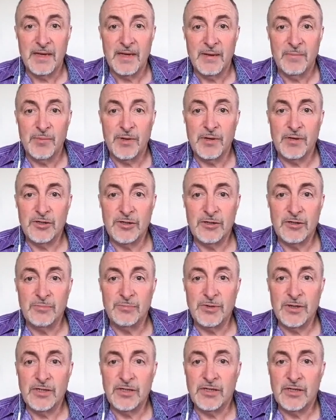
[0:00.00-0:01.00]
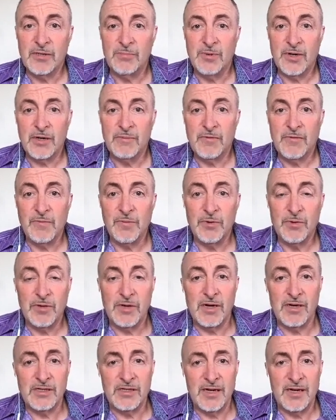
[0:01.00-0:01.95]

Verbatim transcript: Put your intro and print at the bottom of your broadcast.